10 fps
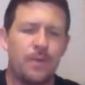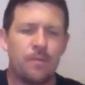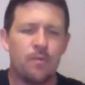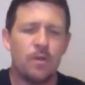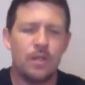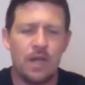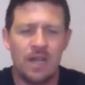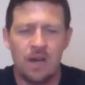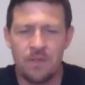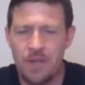Let me read that
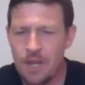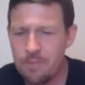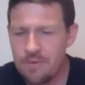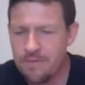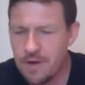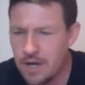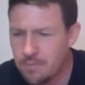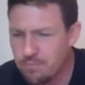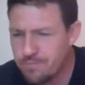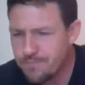out of the Amplified.
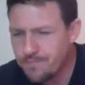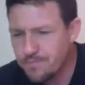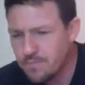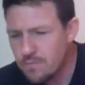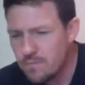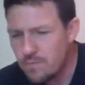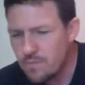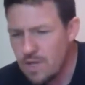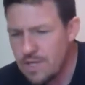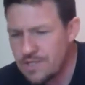
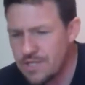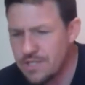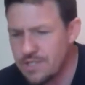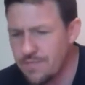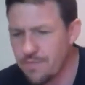It says,